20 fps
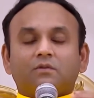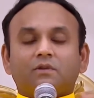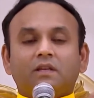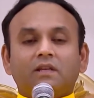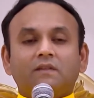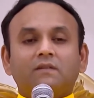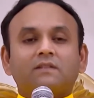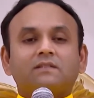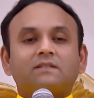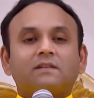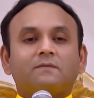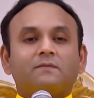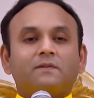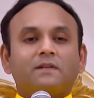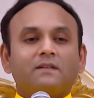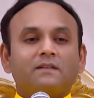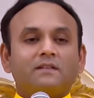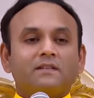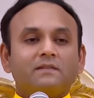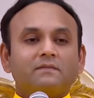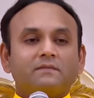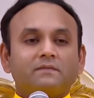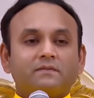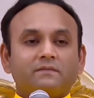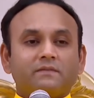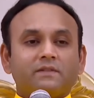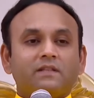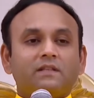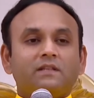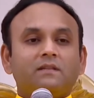So he was suffering
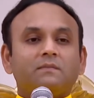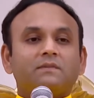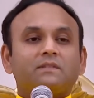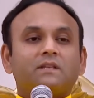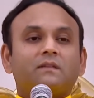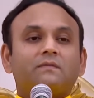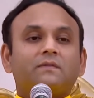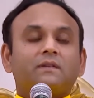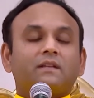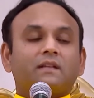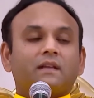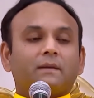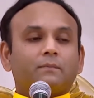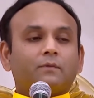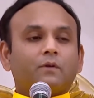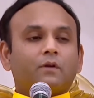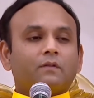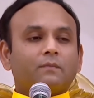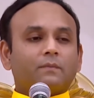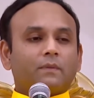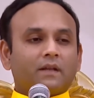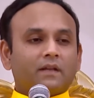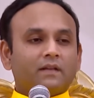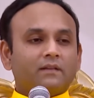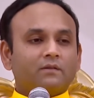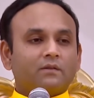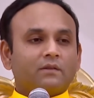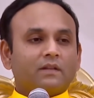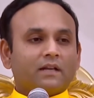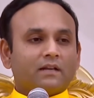within himself and kept on
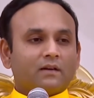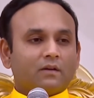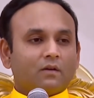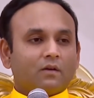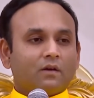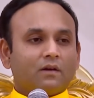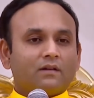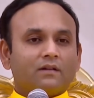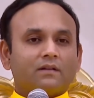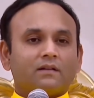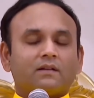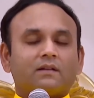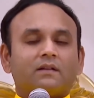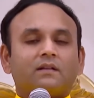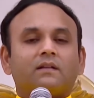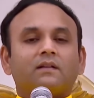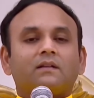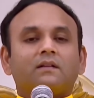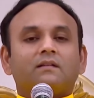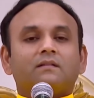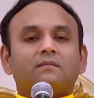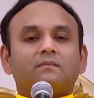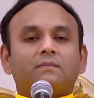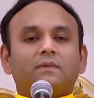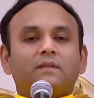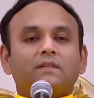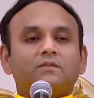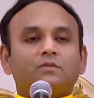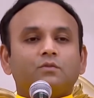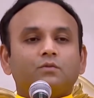praying to that Lord,
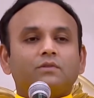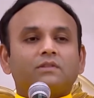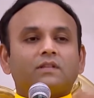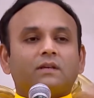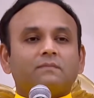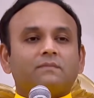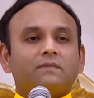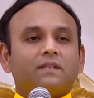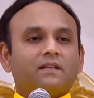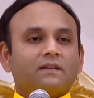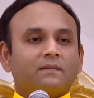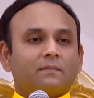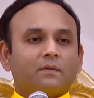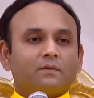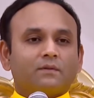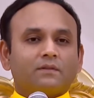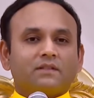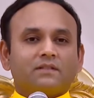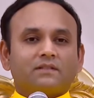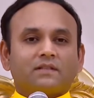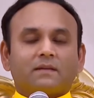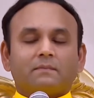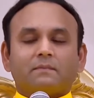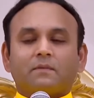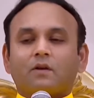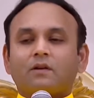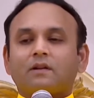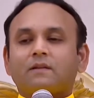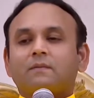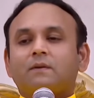please do something about this.
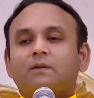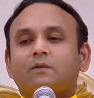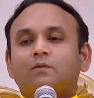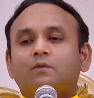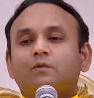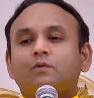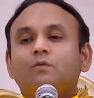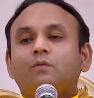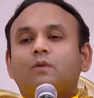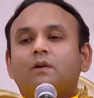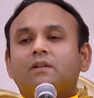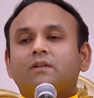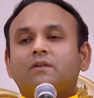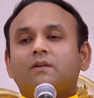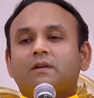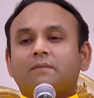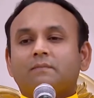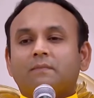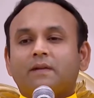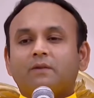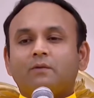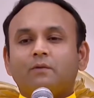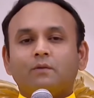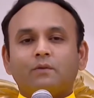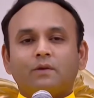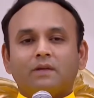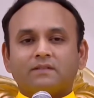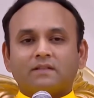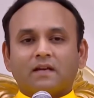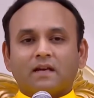I am not able to do what my
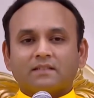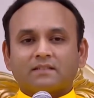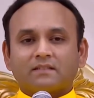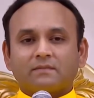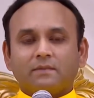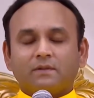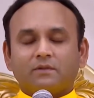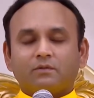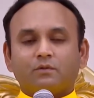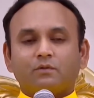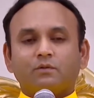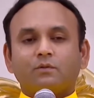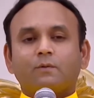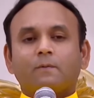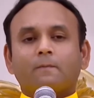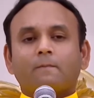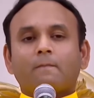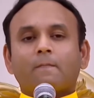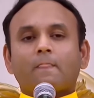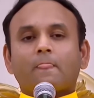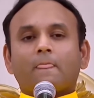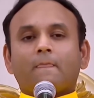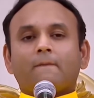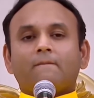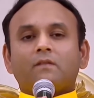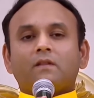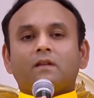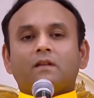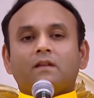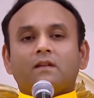guru has asked me to do.
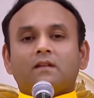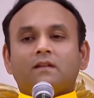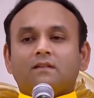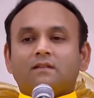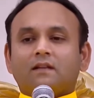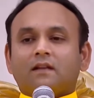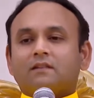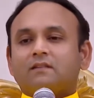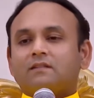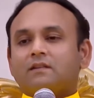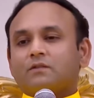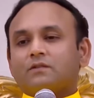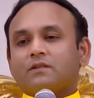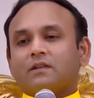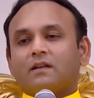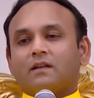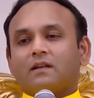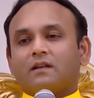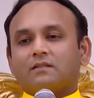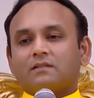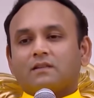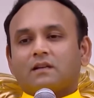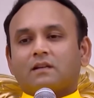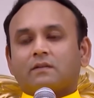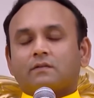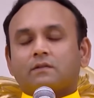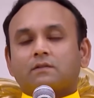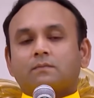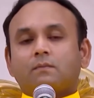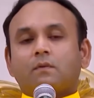That is how
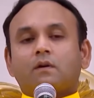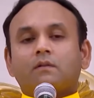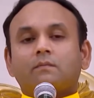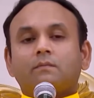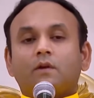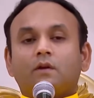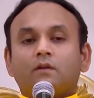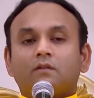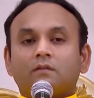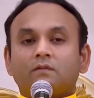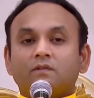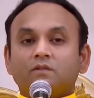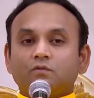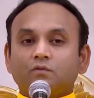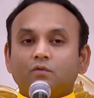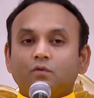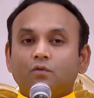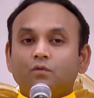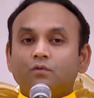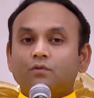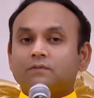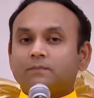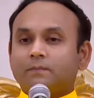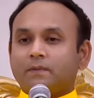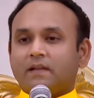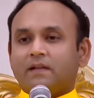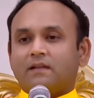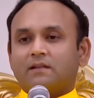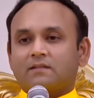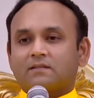Shankaracharya was born, because of his
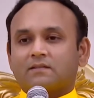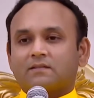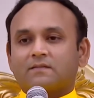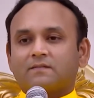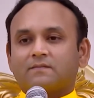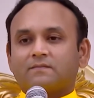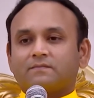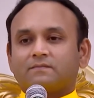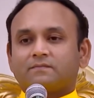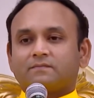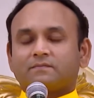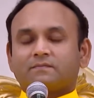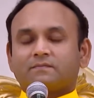guru's prayers.